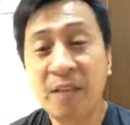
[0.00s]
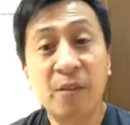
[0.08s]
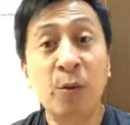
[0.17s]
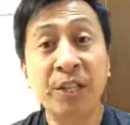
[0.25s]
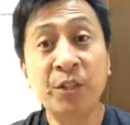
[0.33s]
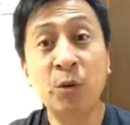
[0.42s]

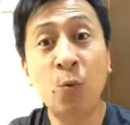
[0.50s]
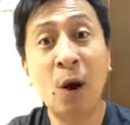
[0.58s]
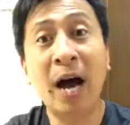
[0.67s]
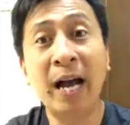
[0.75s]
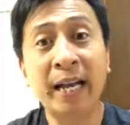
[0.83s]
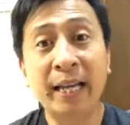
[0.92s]
The reason
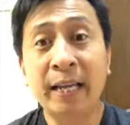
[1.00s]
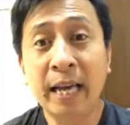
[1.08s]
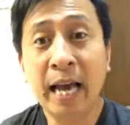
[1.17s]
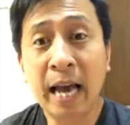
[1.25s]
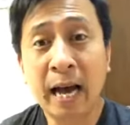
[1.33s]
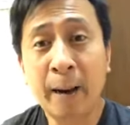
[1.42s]
why
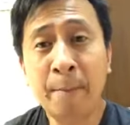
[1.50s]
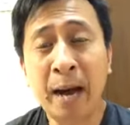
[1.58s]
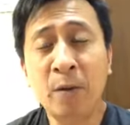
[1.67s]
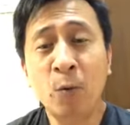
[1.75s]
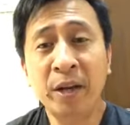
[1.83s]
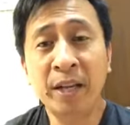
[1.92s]

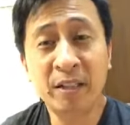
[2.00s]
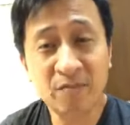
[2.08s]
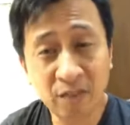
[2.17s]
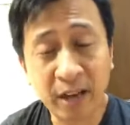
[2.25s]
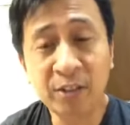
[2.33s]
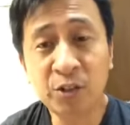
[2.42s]
I want to
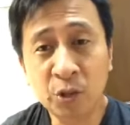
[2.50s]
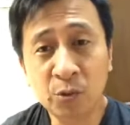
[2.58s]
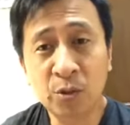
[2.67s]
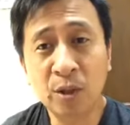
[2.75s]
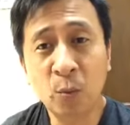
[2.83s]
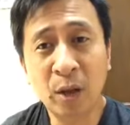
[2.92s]
invite you
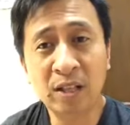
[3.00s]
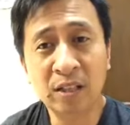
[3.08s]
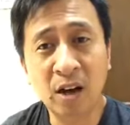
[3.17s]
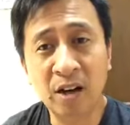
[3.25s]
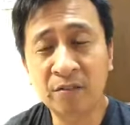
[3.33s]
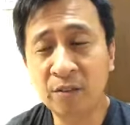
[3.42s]
to the
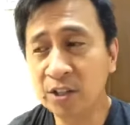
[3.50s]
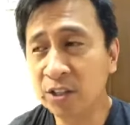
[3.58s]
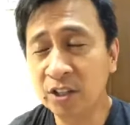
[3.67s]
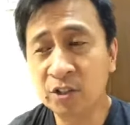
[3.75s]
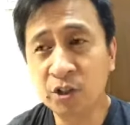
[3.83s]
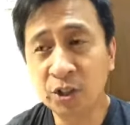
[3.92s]
Wealth Conference
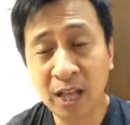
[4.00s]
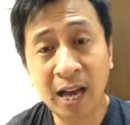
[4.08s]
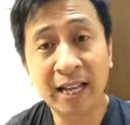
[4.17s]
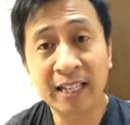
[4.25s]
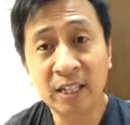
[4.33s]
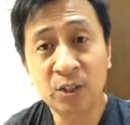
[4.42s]
on
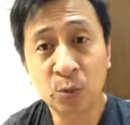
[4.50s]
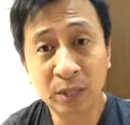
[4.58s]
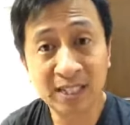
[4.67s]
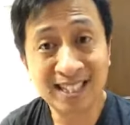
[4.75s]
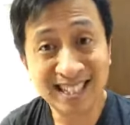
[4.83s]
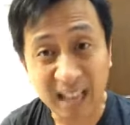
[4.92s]
July
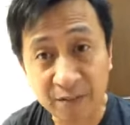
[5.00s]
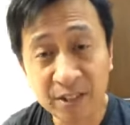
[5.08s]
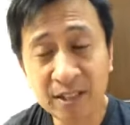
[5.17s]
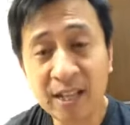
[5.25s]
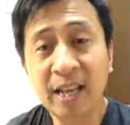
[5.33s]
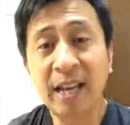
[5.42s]

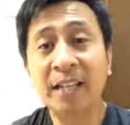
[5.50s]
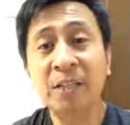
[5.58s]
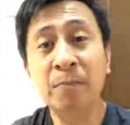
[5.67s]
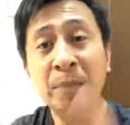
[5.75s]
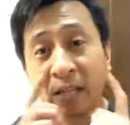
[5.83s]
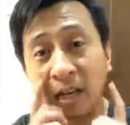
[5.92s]
27 is
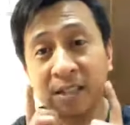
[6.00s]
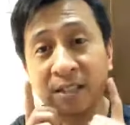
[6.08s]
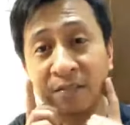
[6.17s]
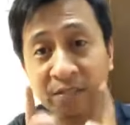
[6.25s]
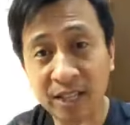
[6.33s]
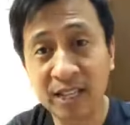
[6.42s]
because
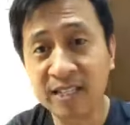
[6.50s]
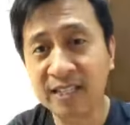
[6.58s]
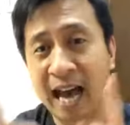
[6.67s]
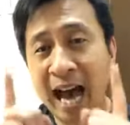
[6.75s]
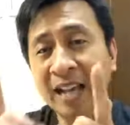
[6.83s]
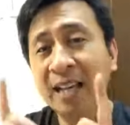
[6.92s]
of
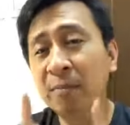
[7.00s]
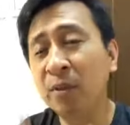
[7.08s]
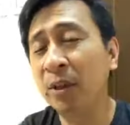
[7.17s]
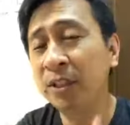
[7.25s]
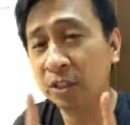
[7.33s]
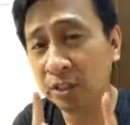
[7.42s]
this. I am
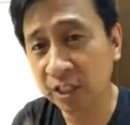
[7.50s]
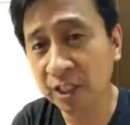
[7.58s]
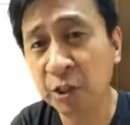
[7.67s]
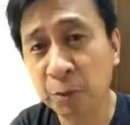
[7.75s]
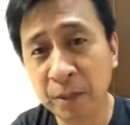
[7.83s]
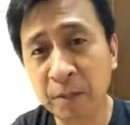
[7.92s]
going to
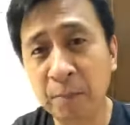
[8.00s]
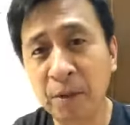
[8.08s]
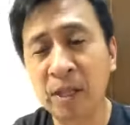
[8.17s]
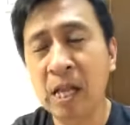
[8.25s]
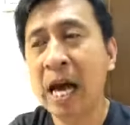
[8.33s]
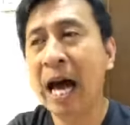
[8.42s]
teach
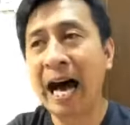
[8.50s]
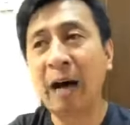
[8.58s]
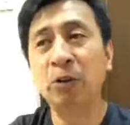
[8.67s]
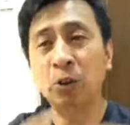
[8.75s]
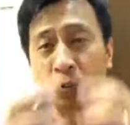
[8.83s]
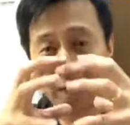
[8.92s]
people
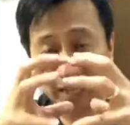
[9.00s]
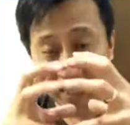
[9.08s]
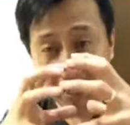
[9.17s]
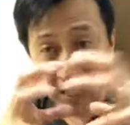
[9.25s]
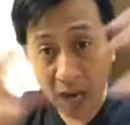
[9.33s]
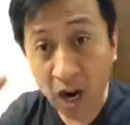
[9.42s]
how to
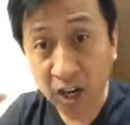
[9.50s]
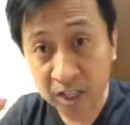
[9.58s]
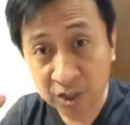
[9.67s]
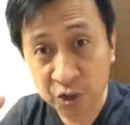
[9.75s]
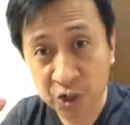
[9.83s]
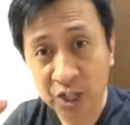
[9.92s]

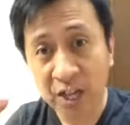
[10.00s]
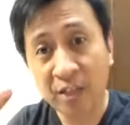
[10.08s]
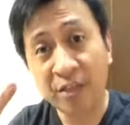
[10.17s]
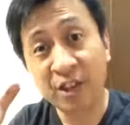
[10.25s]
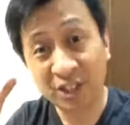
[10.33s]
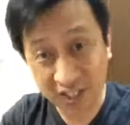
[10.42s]
enlarge
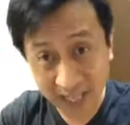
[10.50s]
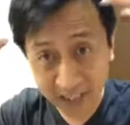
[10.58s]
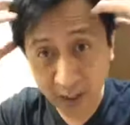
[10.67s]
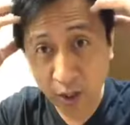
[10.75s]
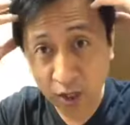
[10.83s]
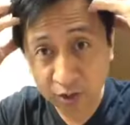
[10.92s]
their
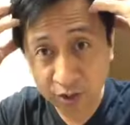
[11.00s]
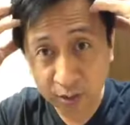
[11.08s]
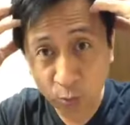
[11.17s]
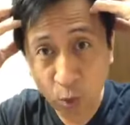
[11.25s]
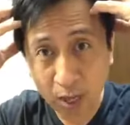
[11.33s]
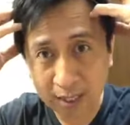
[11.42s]

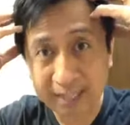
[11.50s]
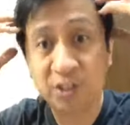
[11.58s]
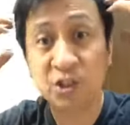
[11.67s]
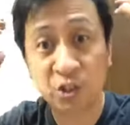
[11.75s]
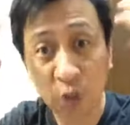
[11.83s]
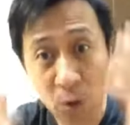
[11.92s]
psychological wallet
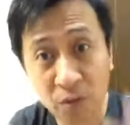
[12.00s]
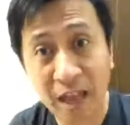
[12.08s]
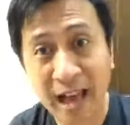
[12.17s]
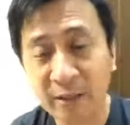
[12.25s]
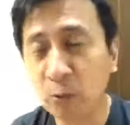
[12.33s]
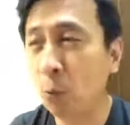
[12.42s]
so
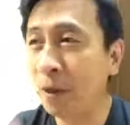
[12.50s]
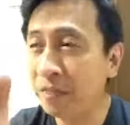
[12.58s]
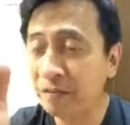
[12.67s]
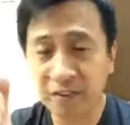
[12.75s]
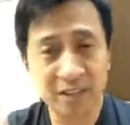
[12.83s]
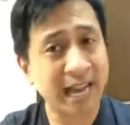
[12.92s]
that when
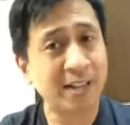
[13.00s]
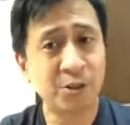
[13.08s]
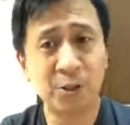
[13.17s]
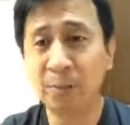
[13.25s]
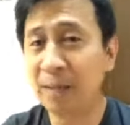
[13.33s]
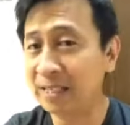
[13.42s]
the
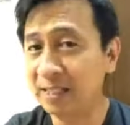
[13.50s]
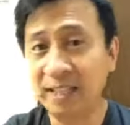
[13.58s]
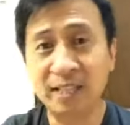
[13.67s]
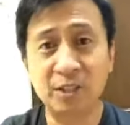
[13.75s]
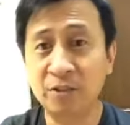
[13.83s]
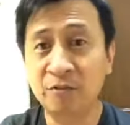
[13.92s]
financial blessing
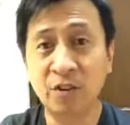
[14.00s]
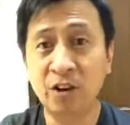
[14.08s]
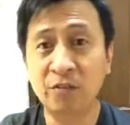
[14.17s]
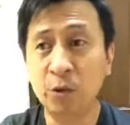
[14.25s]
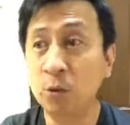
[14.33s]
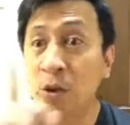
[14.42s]
is in front
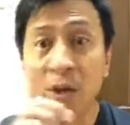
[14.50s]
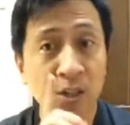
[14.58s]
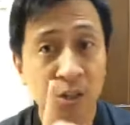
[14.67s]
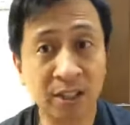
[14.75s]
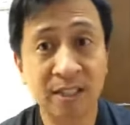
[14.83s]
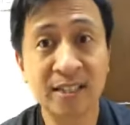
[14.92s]
of you,
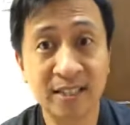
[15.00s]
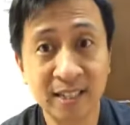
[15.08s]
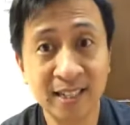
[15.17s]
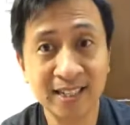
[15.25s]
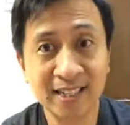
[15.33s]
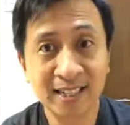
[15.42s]
you can
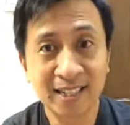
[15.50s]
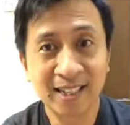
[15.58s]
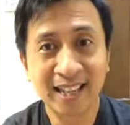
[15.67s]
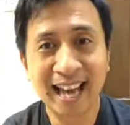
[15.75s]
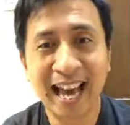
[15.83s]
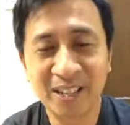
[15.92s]
see it
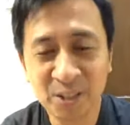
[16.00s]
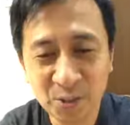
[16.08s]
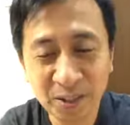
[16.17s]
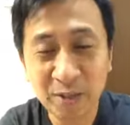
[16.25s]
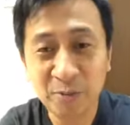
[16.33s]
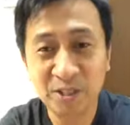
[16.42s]
and you
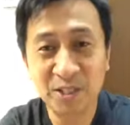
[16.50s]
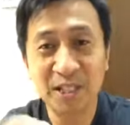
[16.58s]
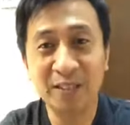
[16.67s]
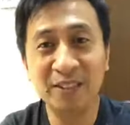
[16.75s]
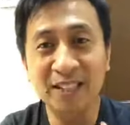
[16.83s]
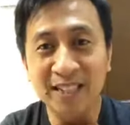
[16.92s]
can
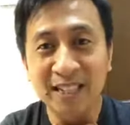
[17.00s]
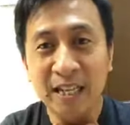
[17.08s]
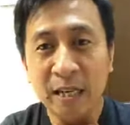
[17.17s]
receive it.